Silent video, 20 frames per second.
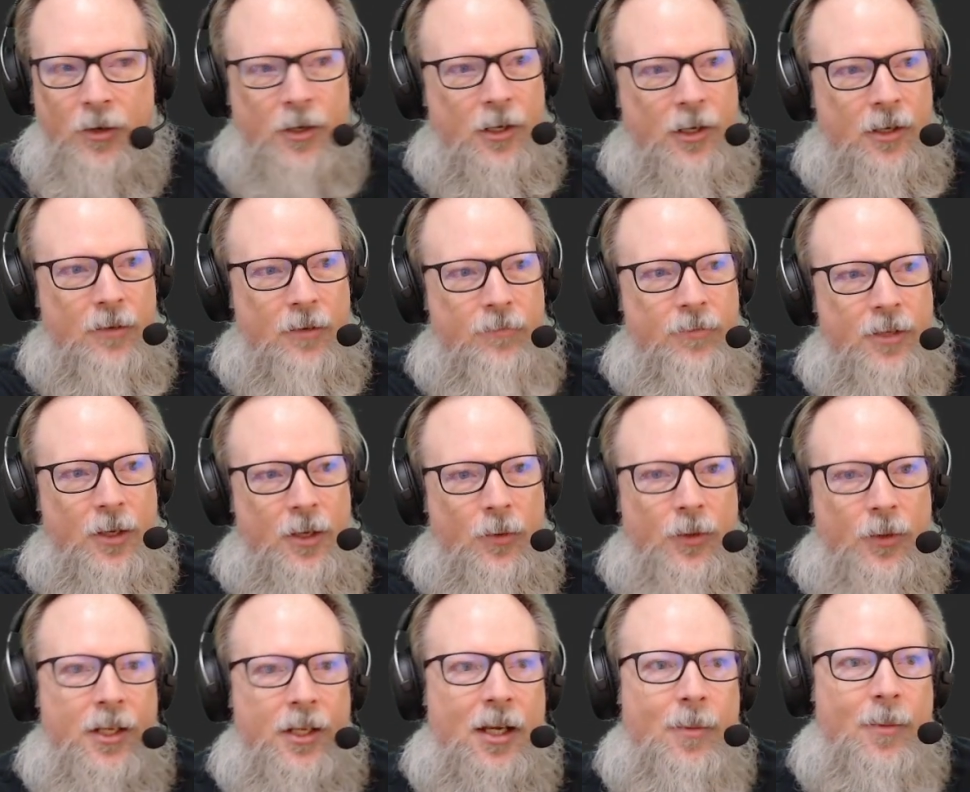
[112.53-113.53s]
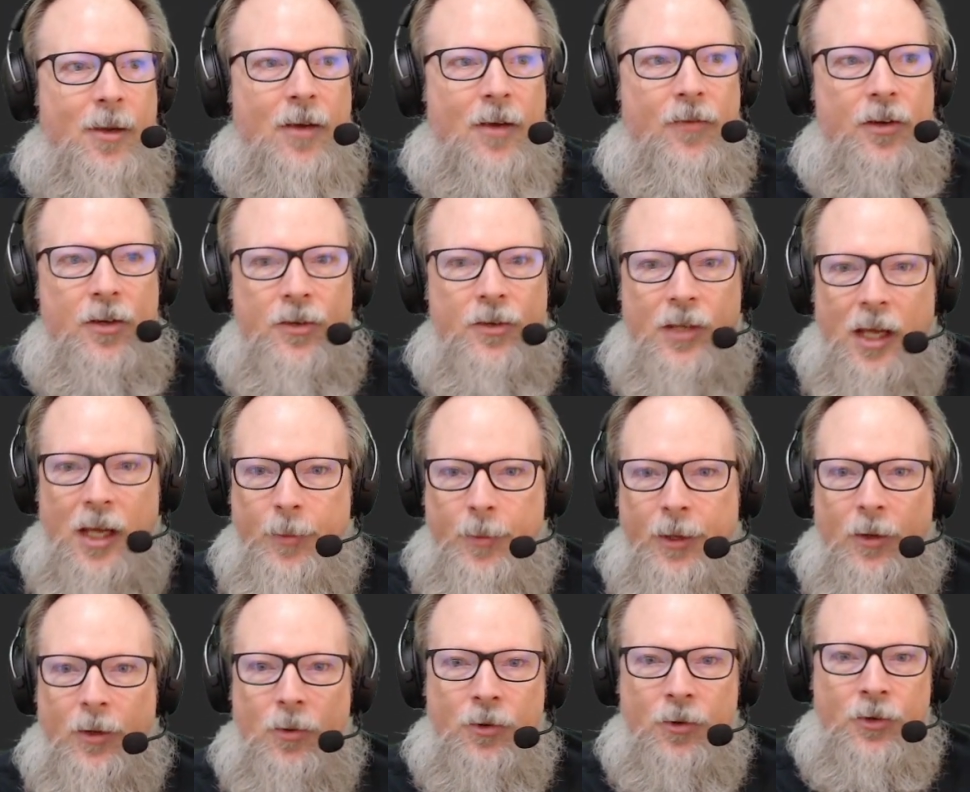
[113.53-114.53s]
The only time I ever use
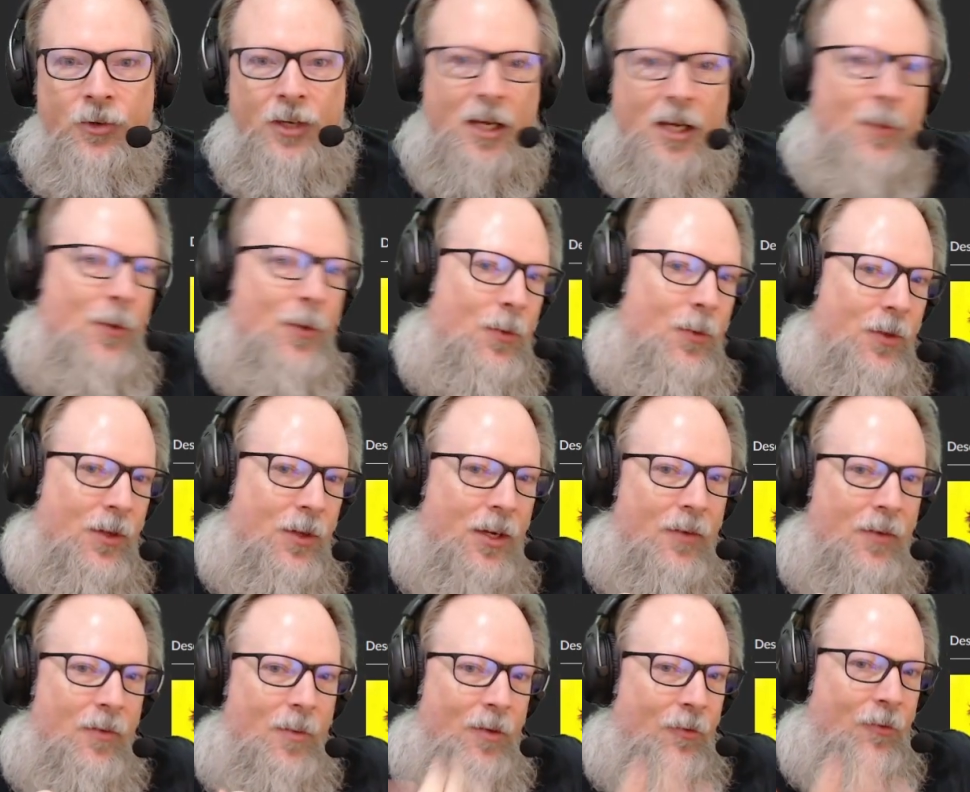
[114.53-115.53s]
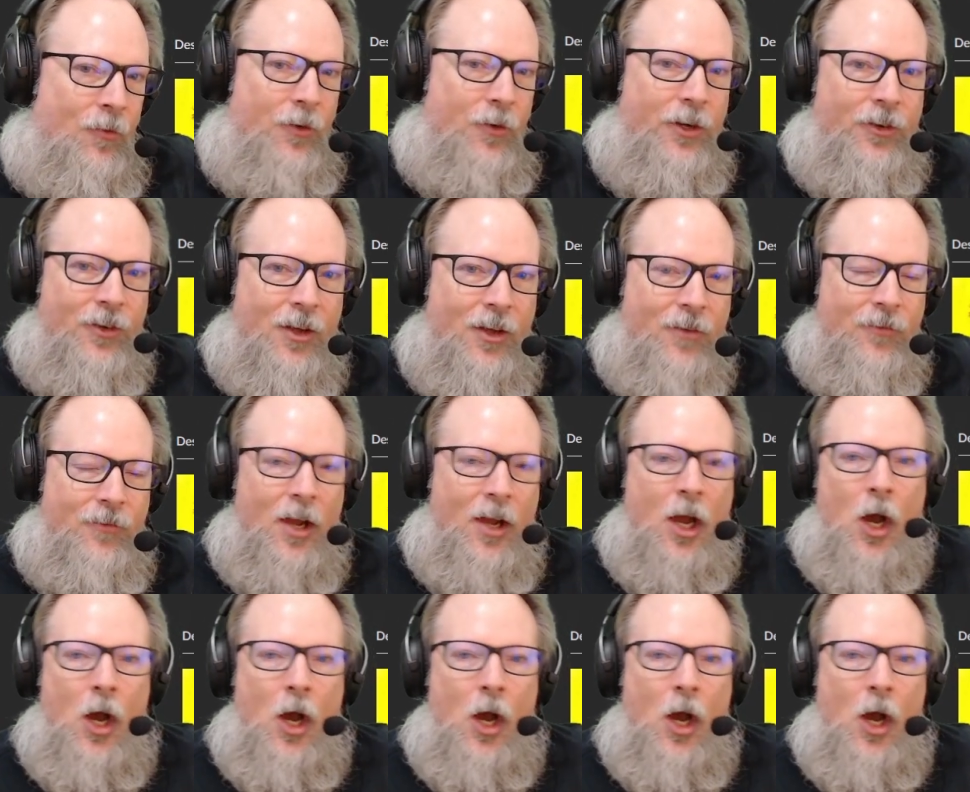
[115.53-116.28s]
Epic or Steam is when they're giving me free stuff